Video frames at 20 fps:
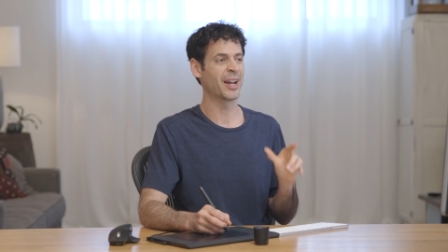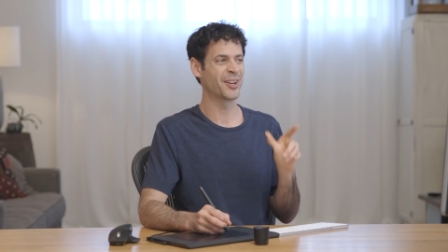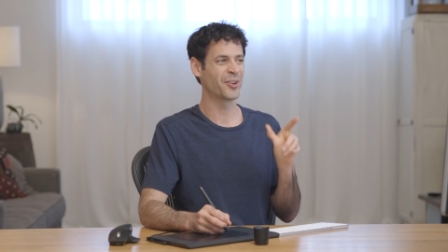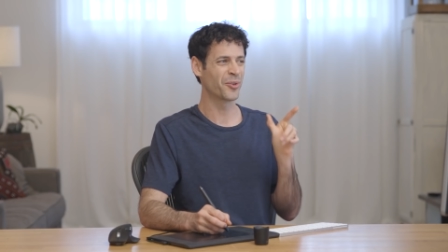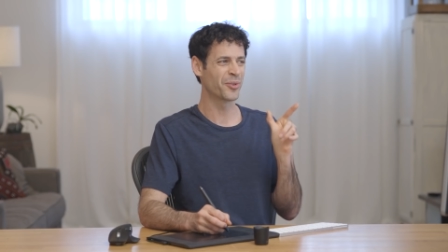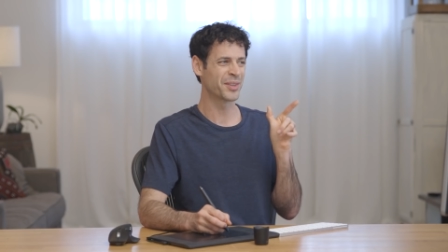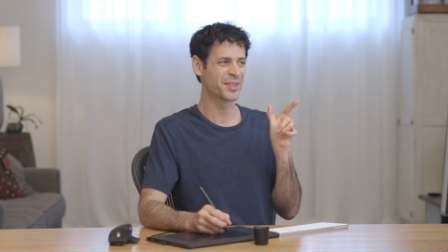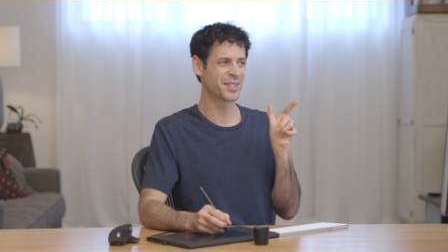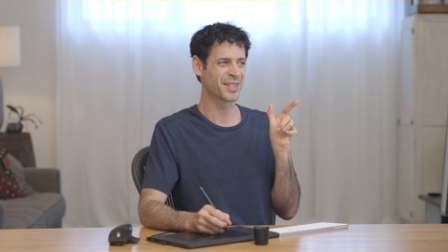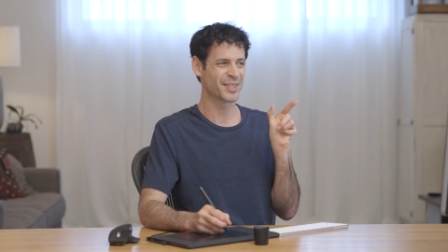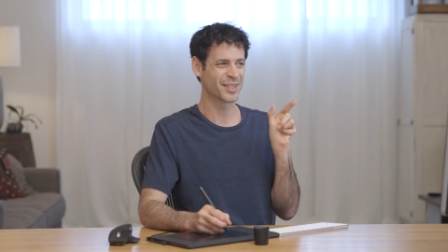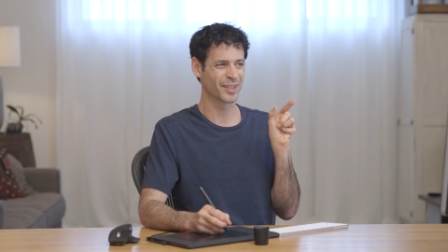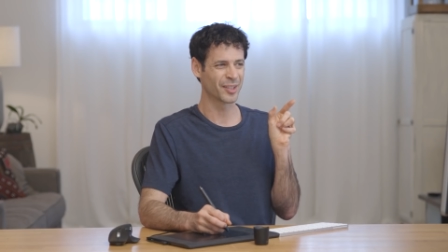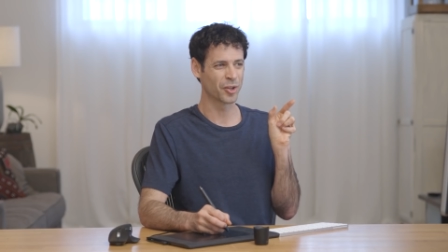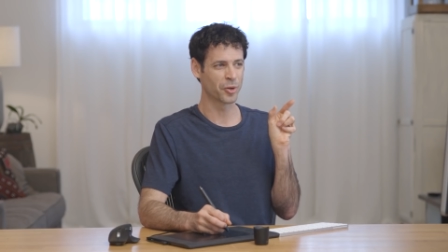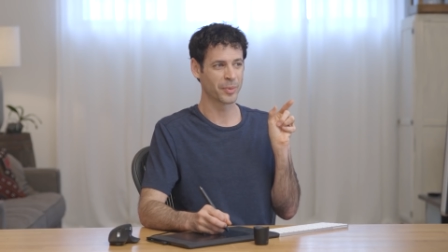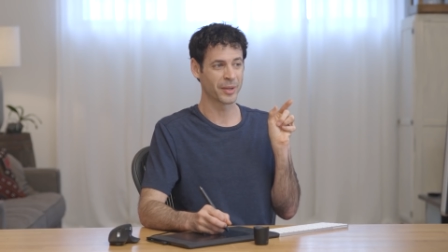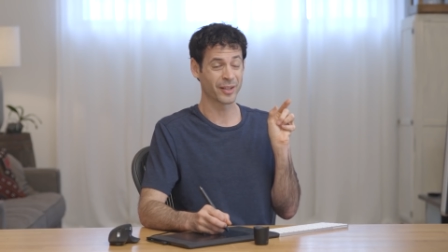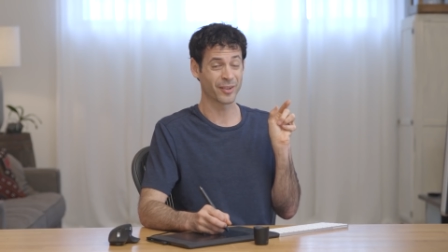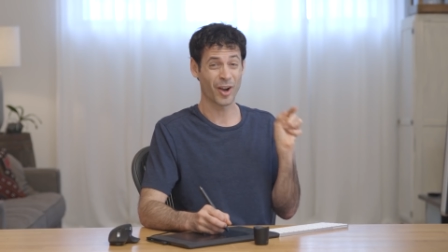I know this is a
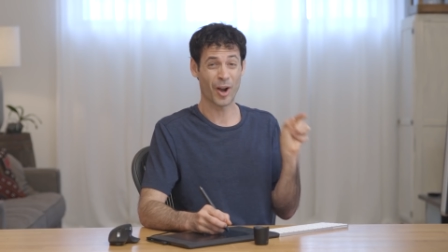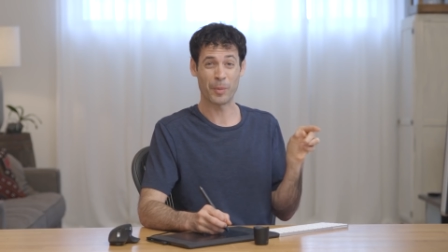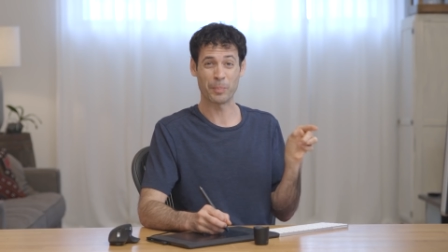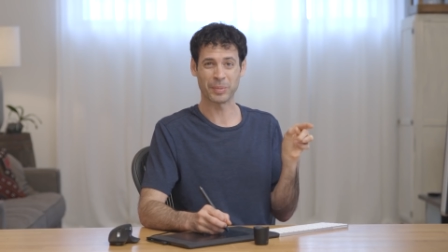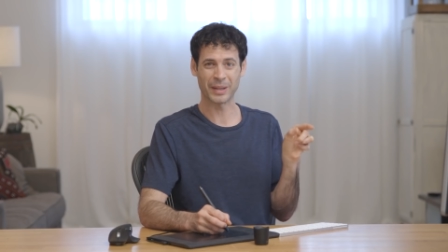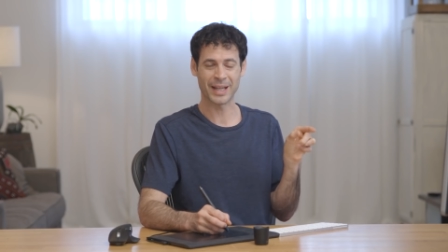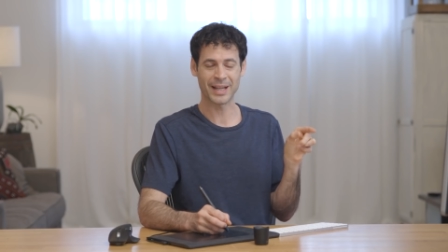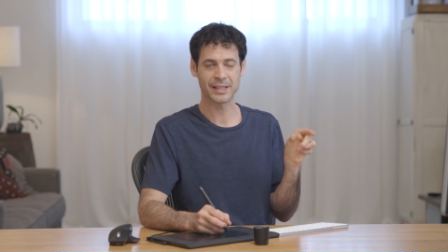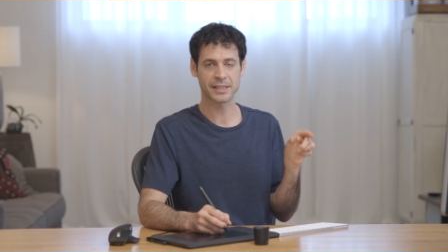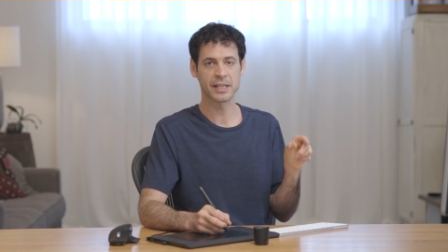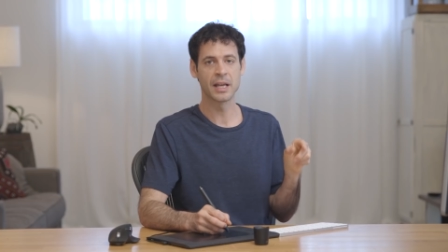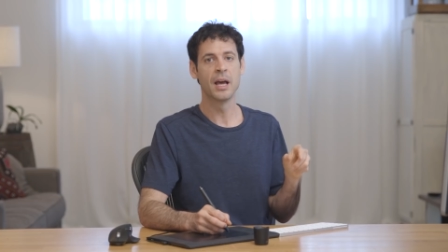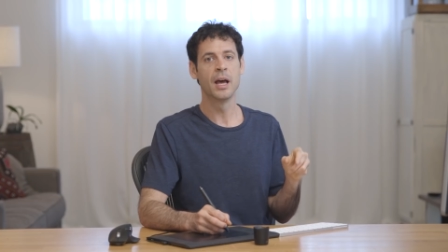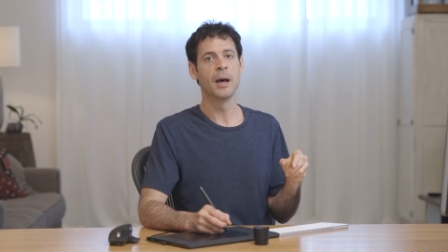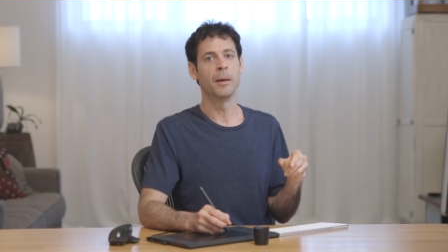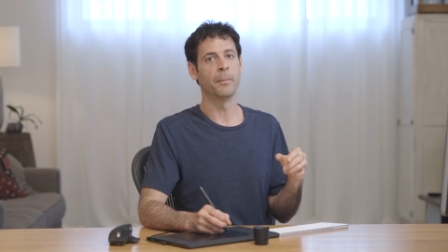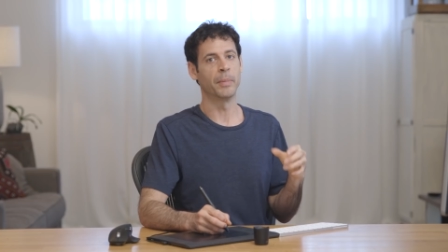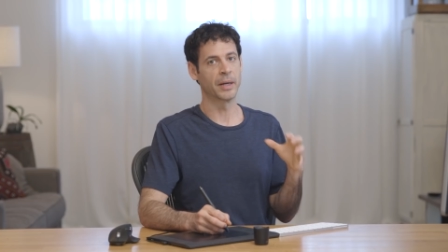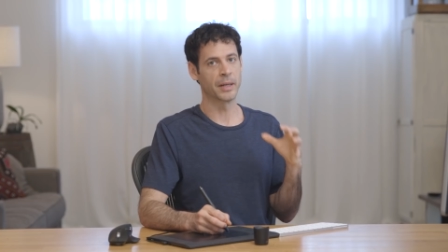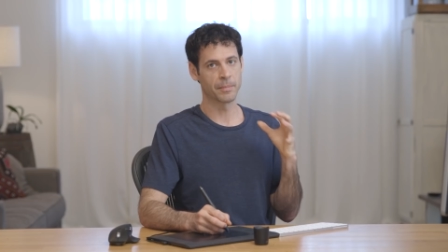little bit complex,
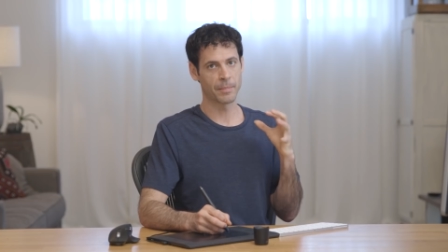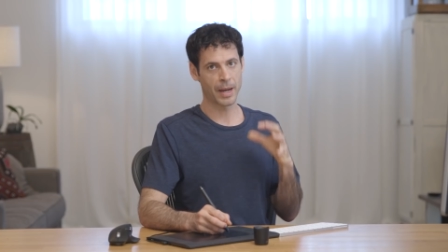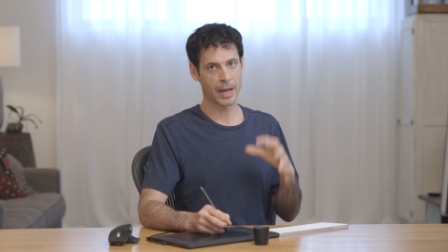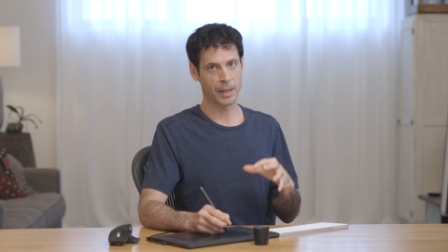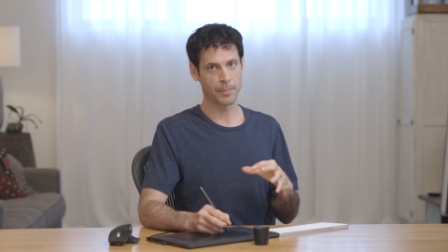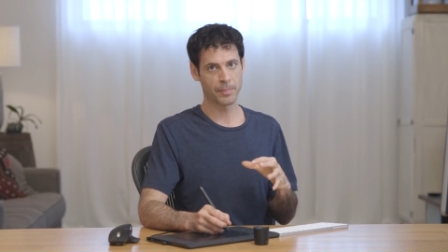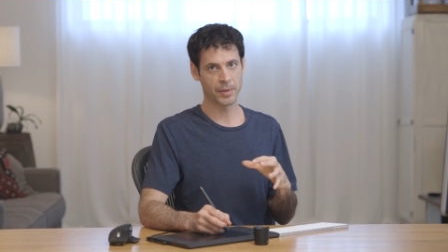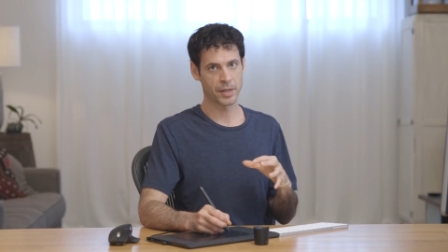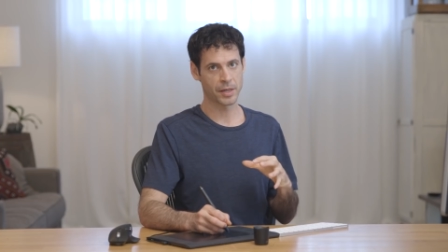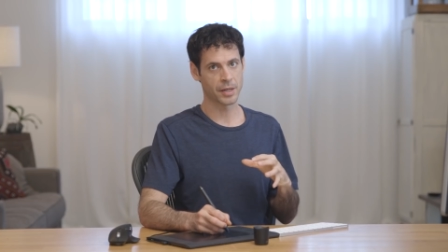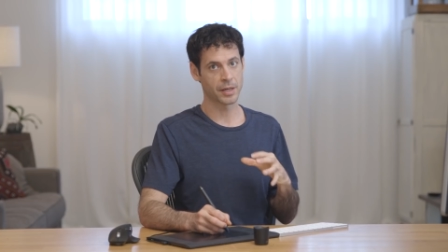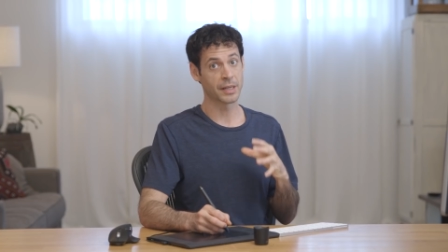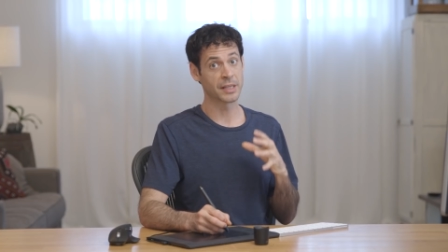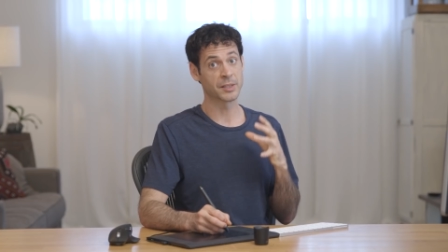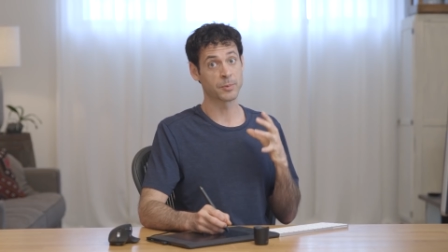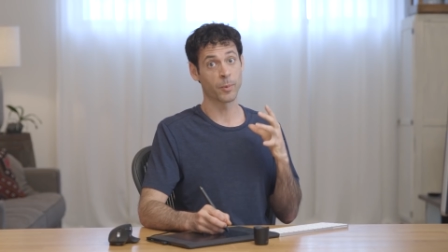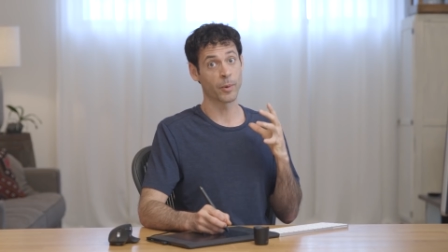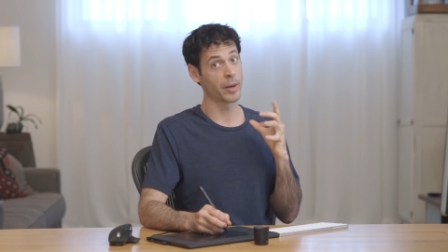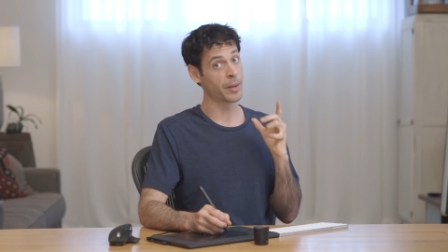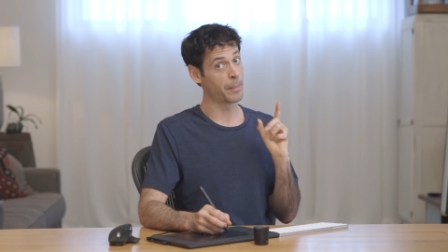but in my opinion,
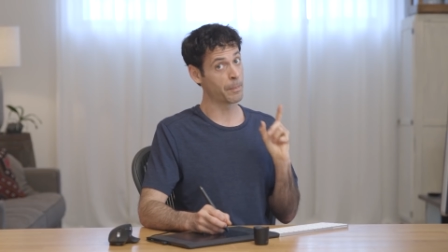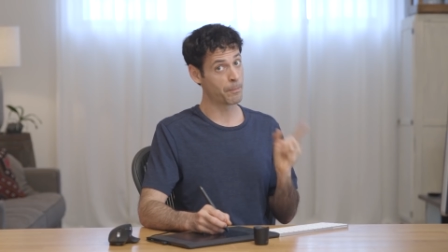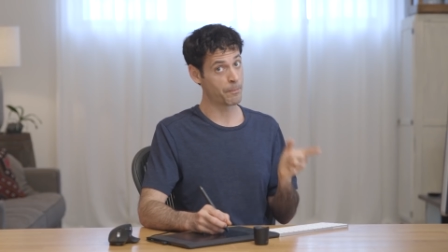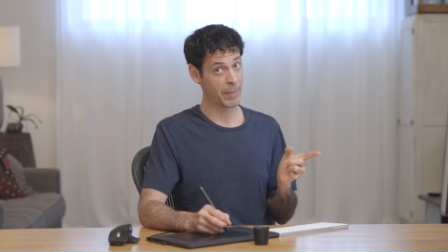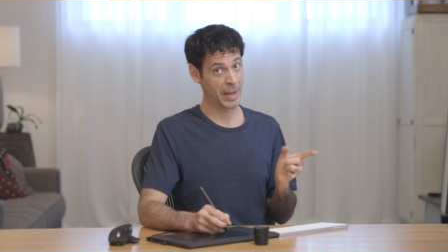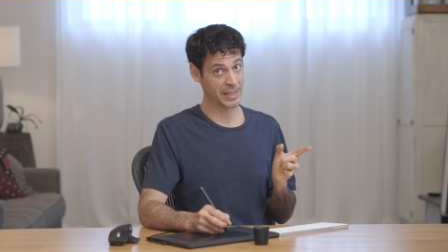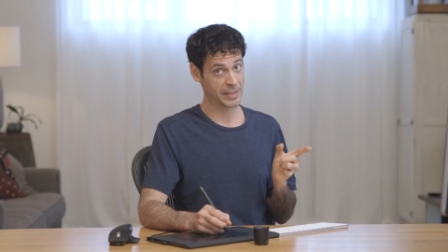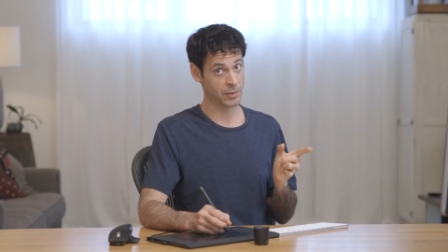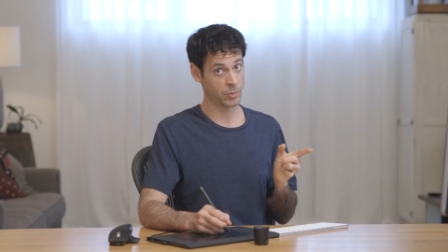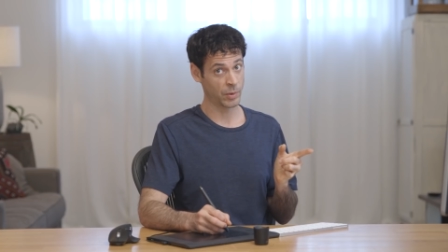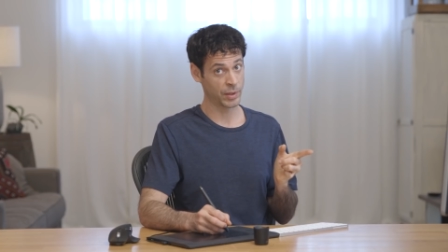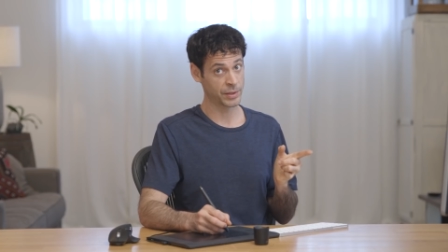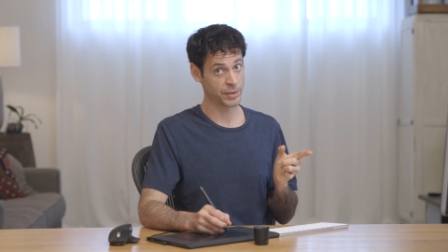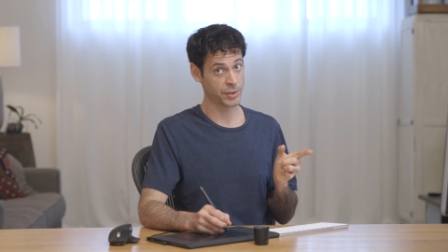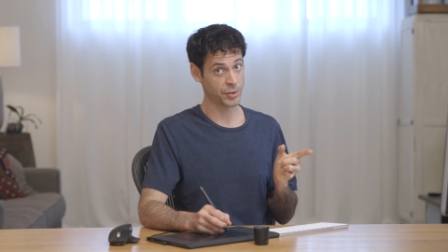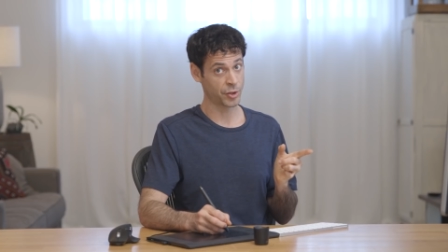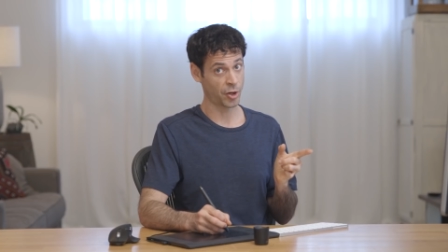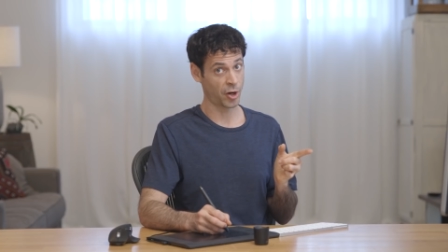it's one of the best ways to